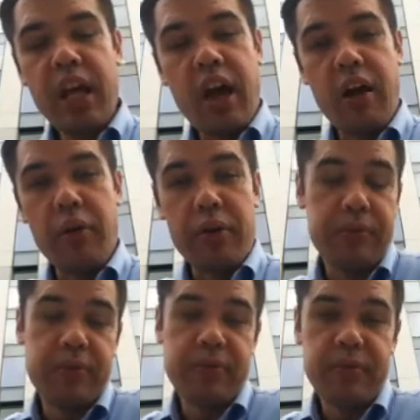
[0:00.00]
A
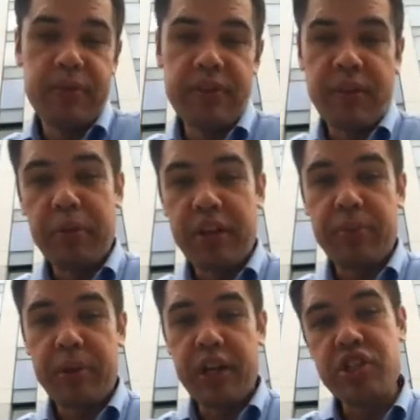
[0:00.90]
simple
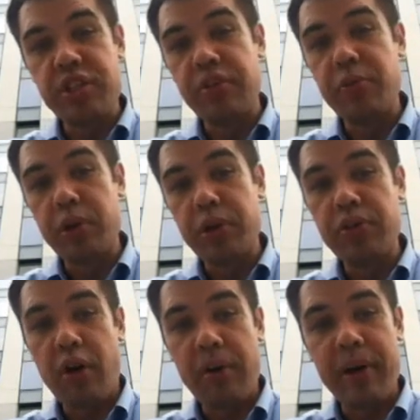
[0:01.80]
explanation is when you
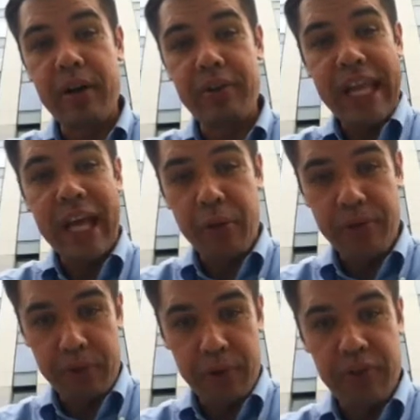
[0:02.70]
talk about
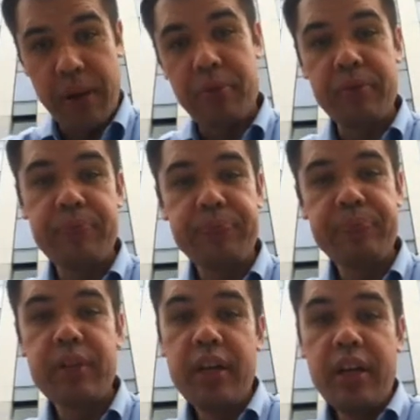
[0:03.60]
health, for example,
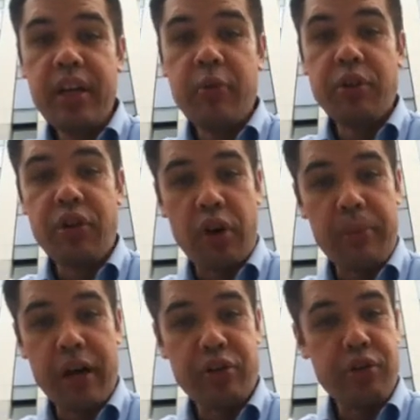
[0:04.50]
we talk
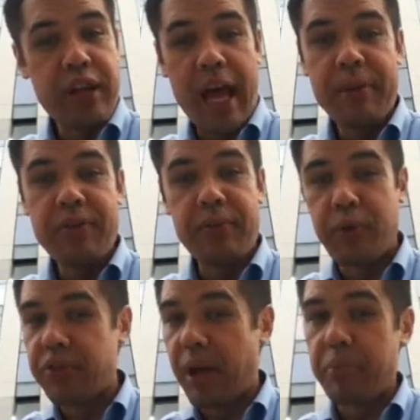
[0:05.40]
about good habits. For
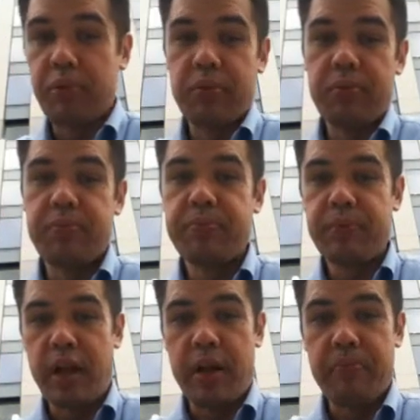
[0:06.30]
example,
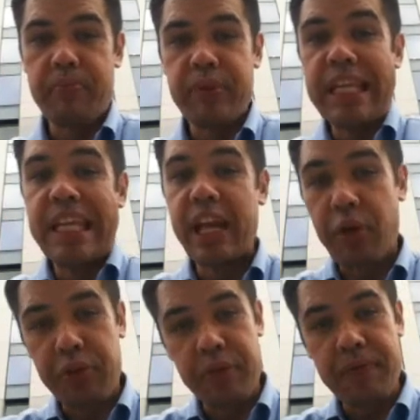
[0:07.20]
eating
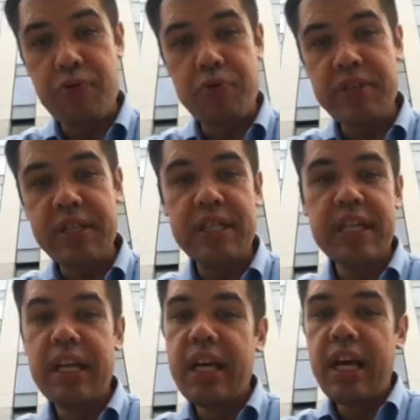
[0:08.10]
healthy food,
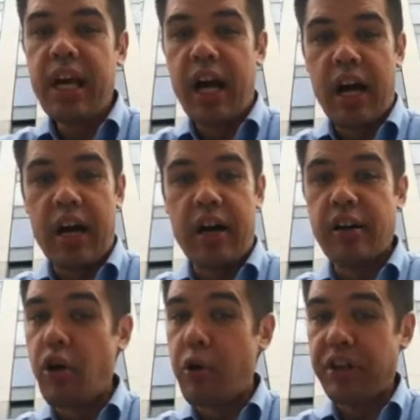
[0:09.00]

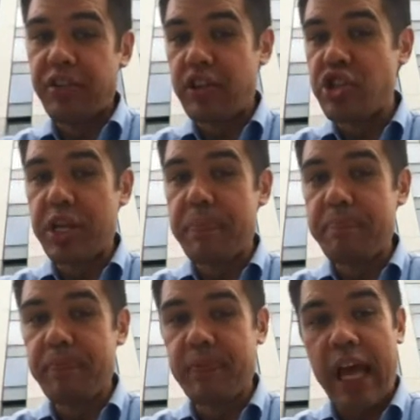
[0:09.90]
going to the
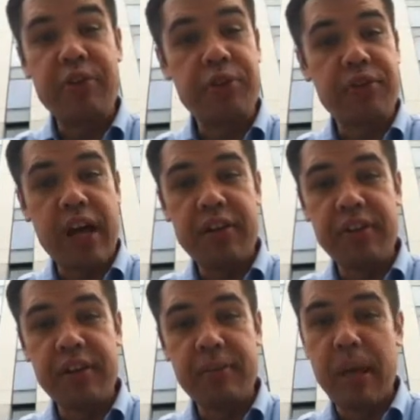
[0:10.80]
gym,
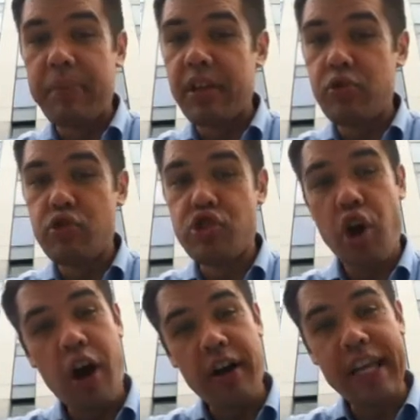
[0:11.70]
exercising, maybe you
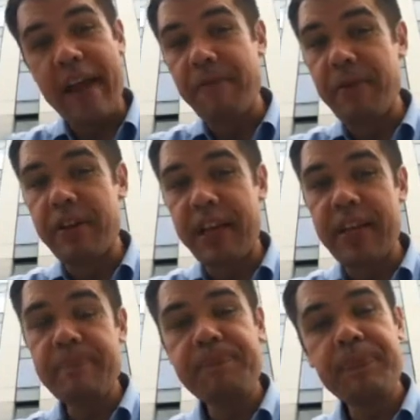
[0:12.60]
jog every day.